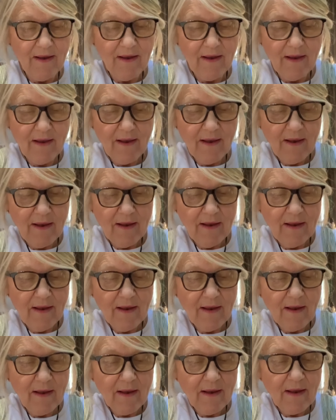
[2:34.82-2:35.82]

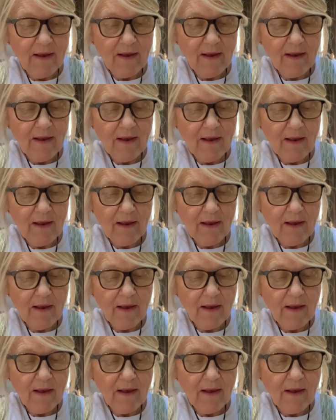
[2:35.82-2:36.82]

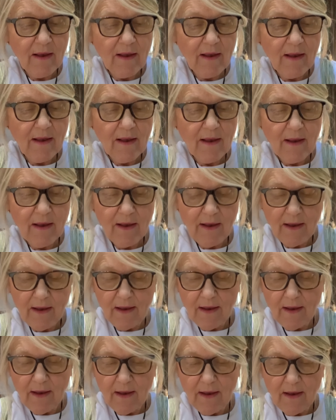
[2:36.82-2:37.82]

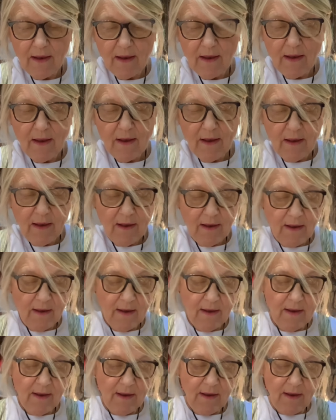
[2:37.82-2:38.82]

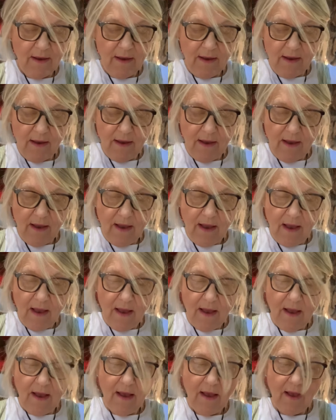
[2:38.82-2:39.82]

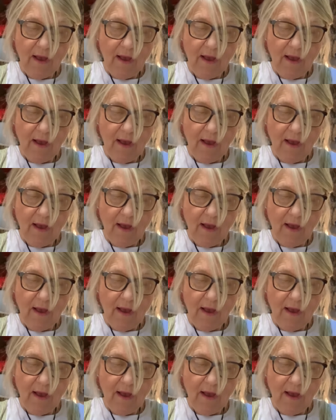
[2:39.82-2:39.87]
(no one is talking)